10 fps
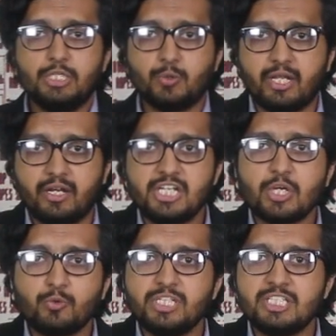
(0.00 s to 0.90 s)
you can reach
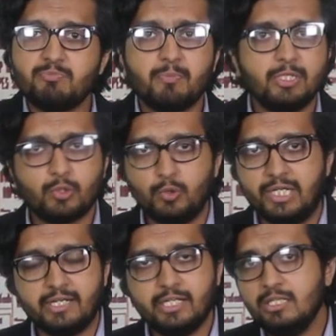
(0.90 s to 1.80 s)
out to these people through
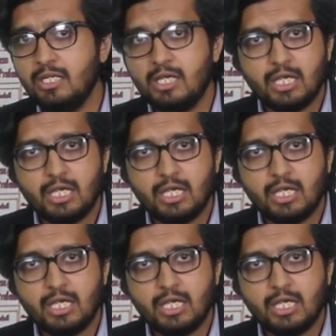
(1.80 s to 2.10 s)
linkedin